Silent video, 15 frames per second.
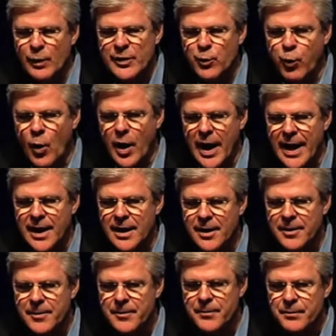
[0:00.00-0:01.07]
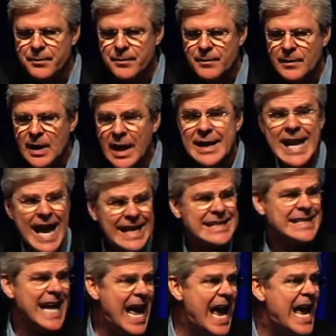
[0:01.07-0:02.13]
with what?
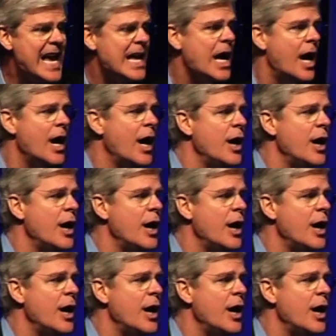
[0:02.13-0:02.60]
Next day.